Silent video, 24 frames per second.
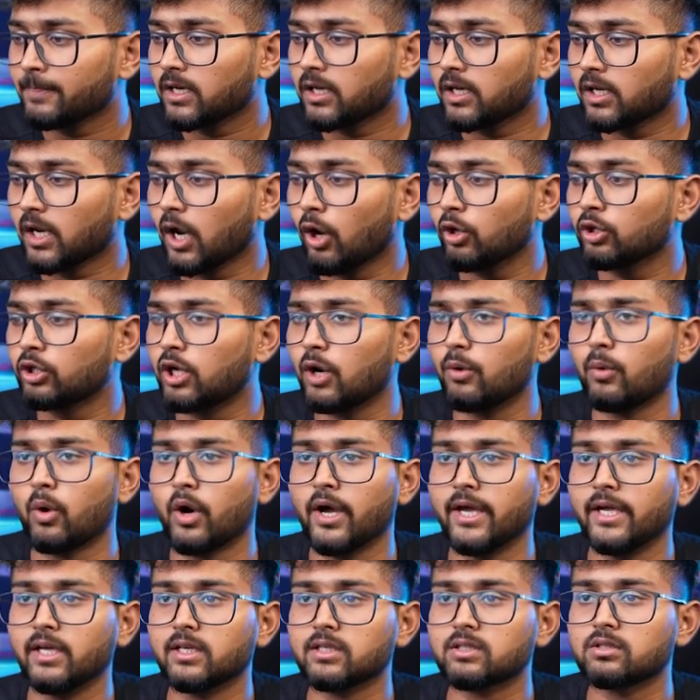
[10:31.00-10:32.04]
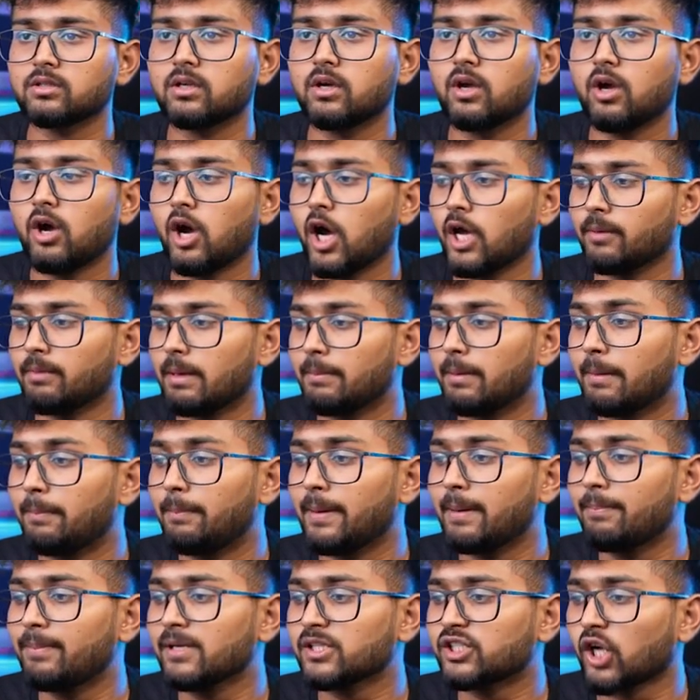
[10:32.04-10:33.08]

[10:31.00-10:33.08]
crowd ka voice or maybe people